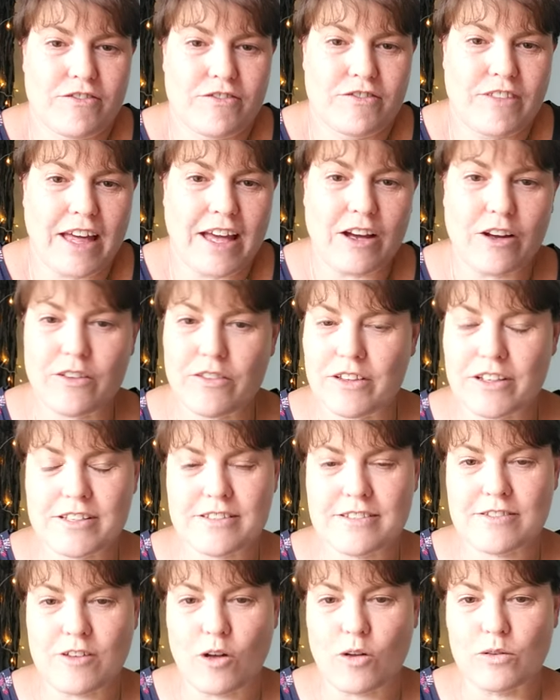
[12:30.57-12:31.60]
they are the
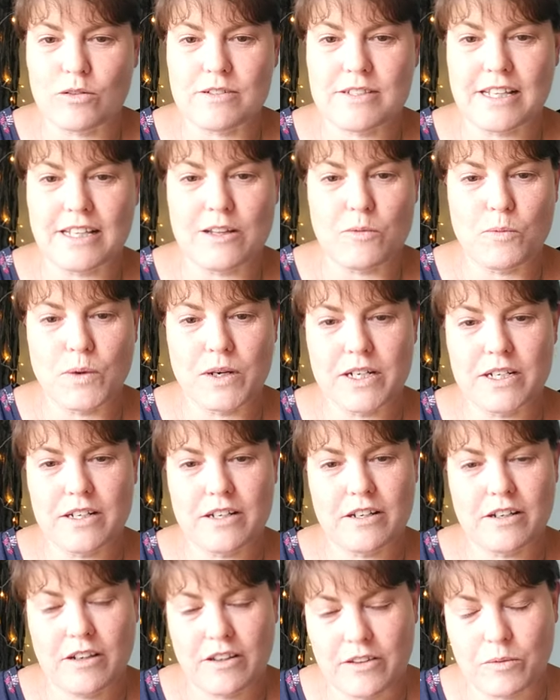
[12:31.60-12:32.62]
souls and the
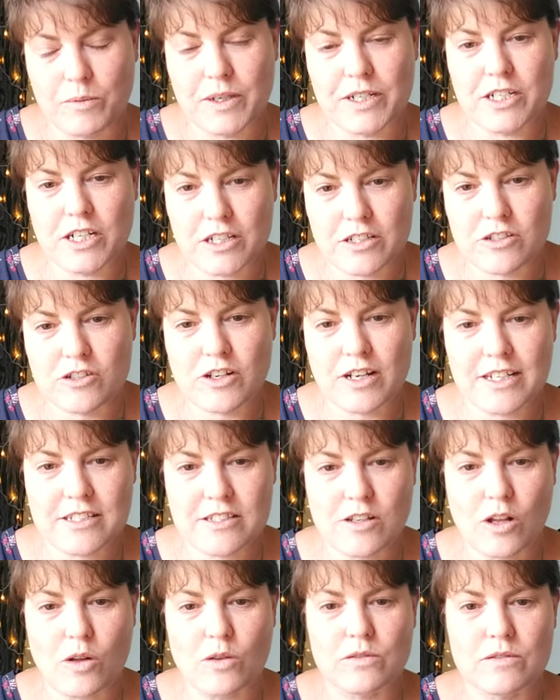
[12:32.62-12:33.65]
win- the windows to our
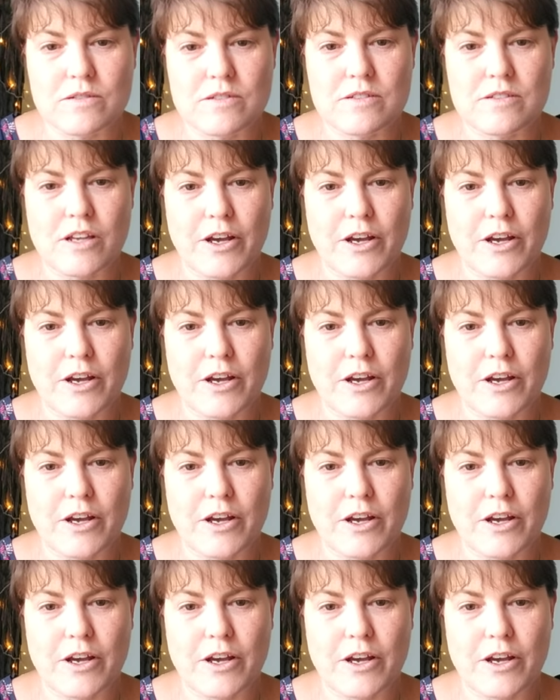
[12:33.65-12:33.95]
souls.